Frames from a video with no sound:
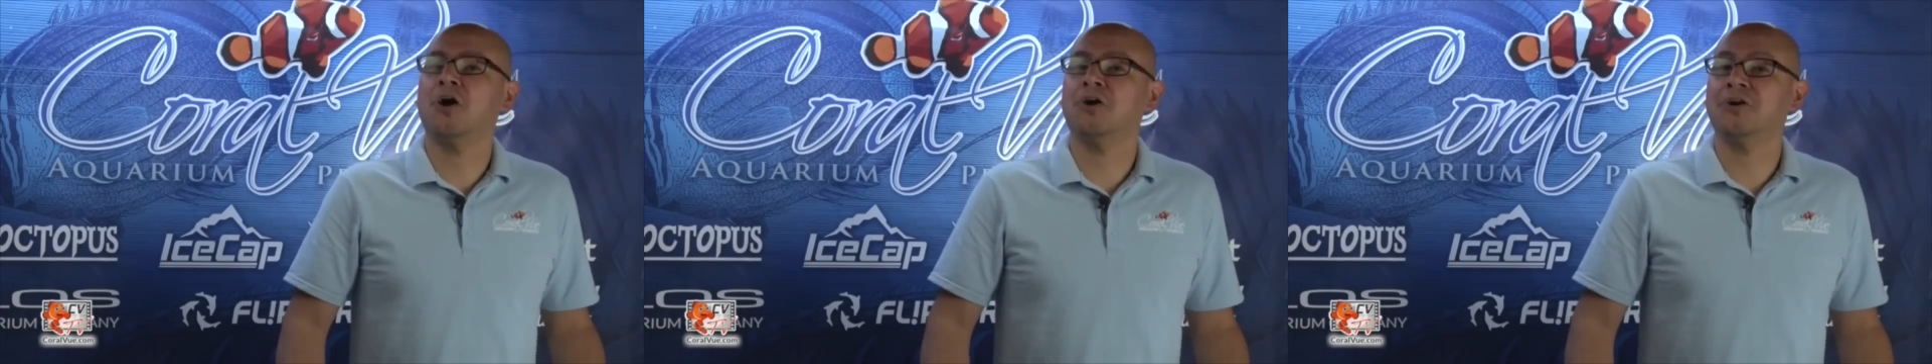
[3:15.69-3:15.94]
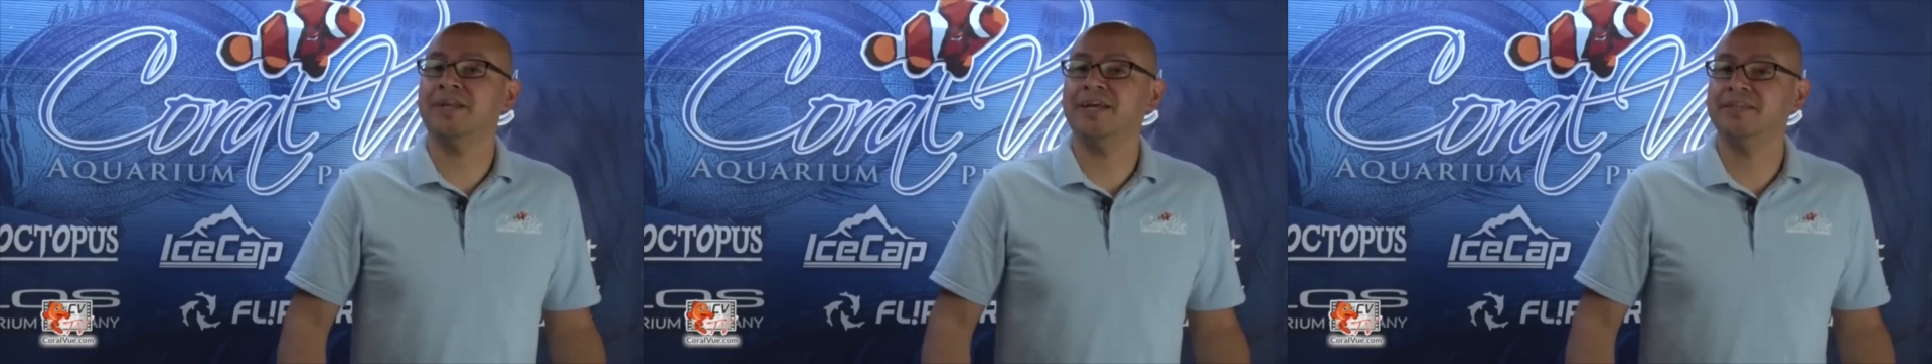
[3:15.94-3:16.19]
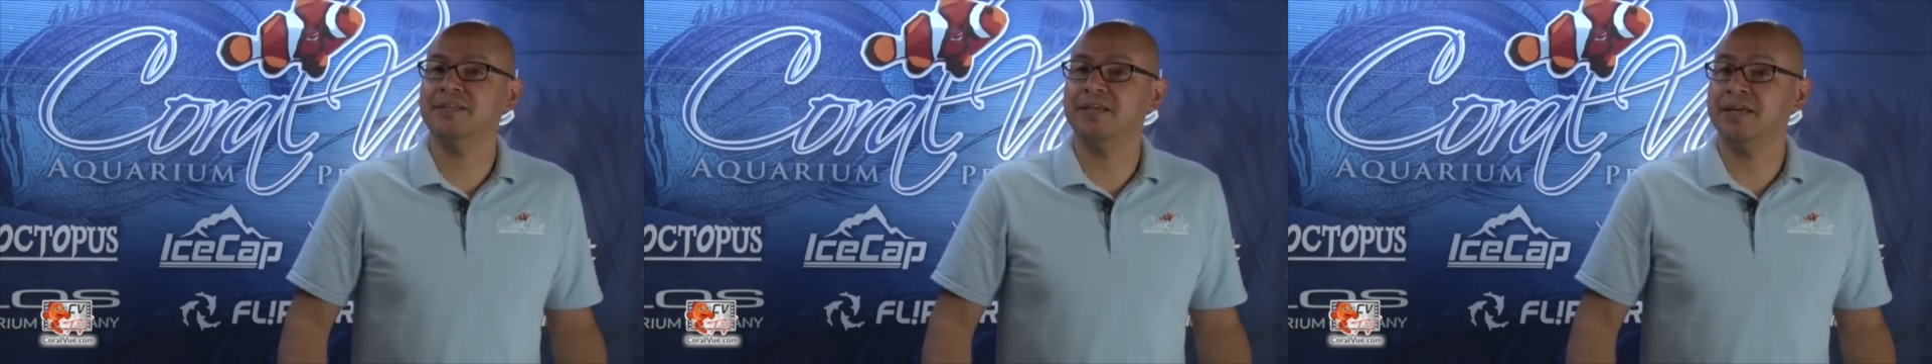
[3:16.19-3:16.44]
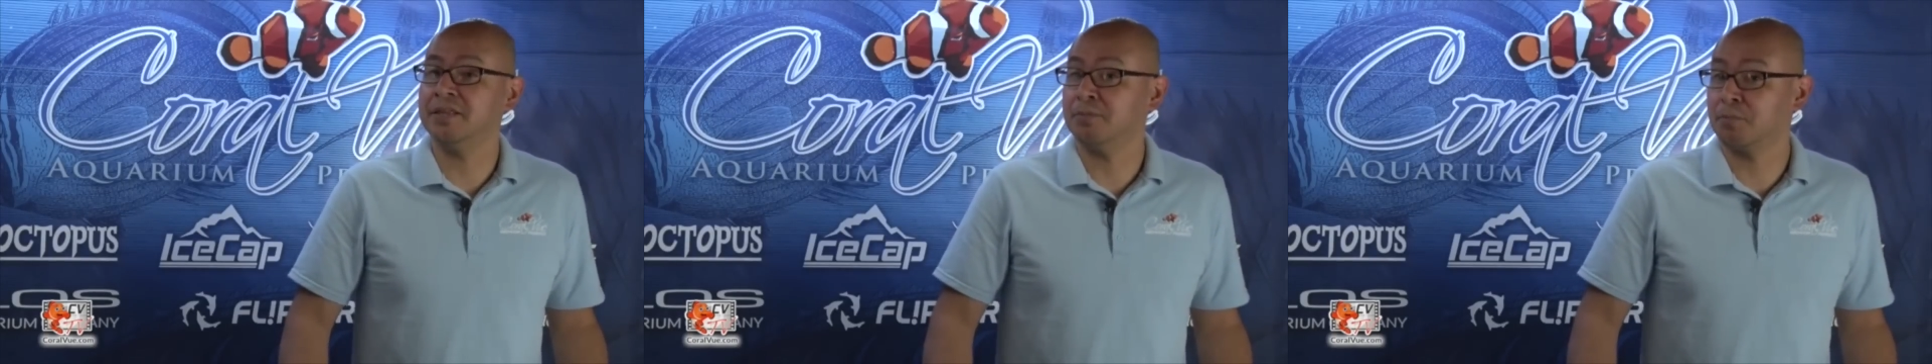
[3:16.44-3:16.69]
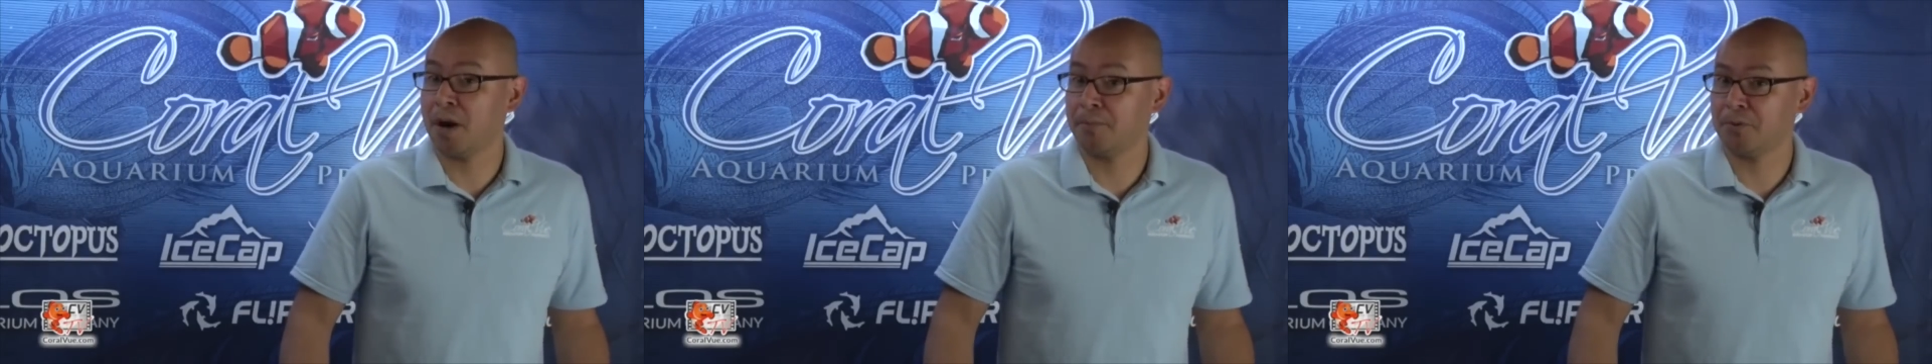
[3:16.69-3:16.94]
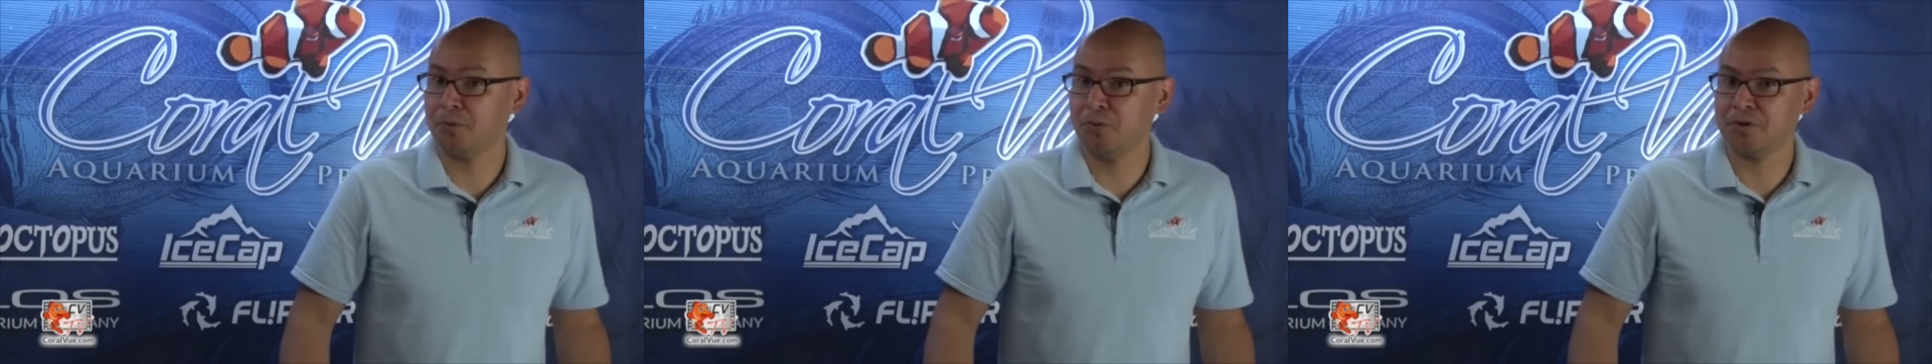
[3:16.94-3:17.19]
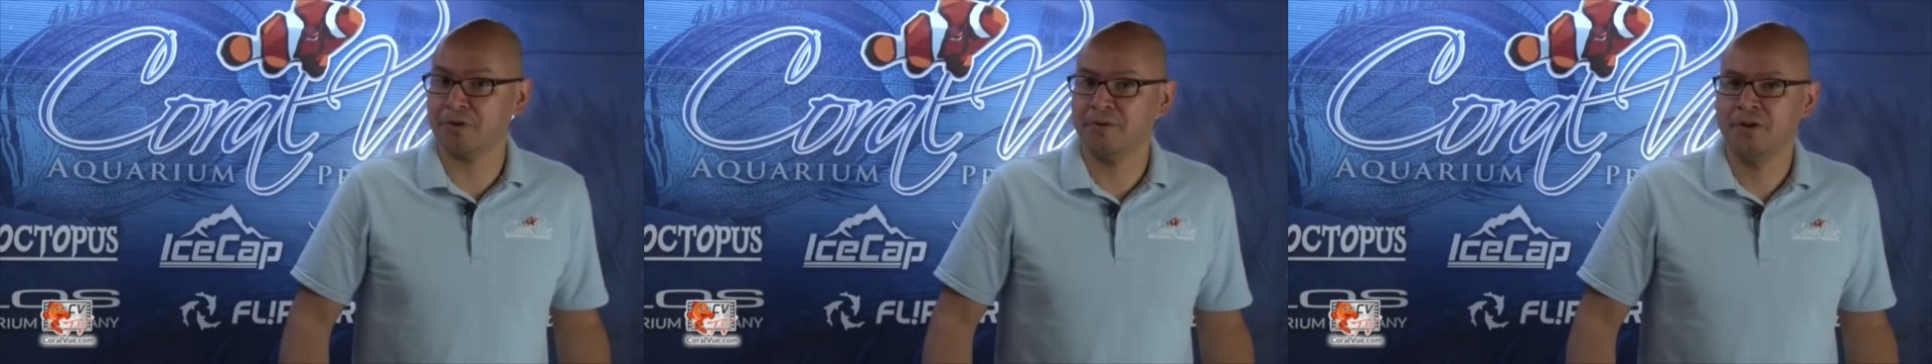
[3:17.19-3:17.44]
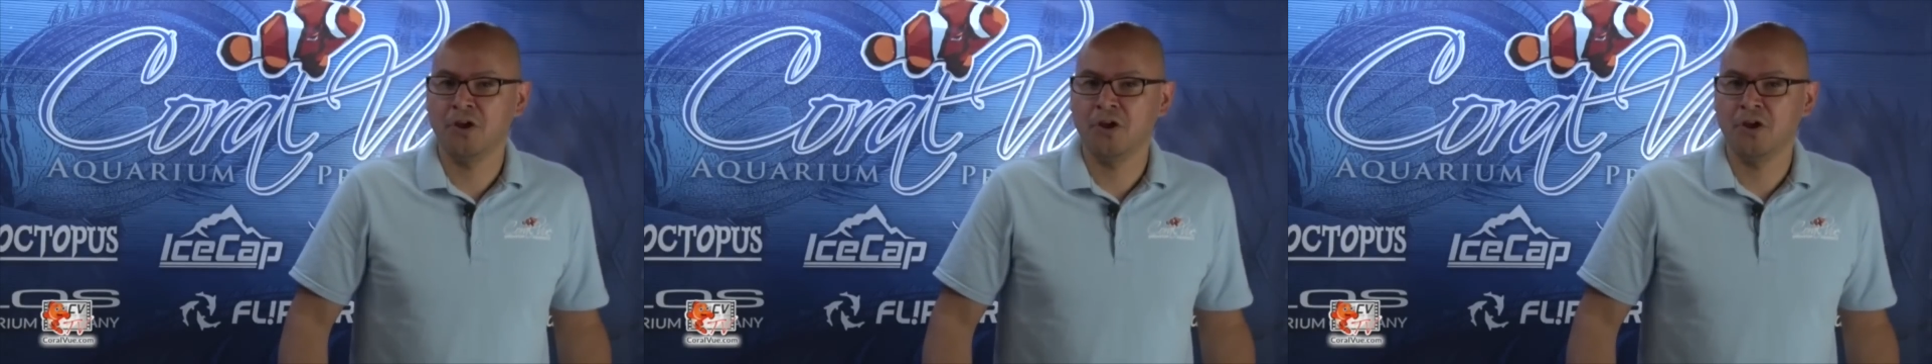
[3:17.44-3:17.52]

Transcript: are connected in the proper order.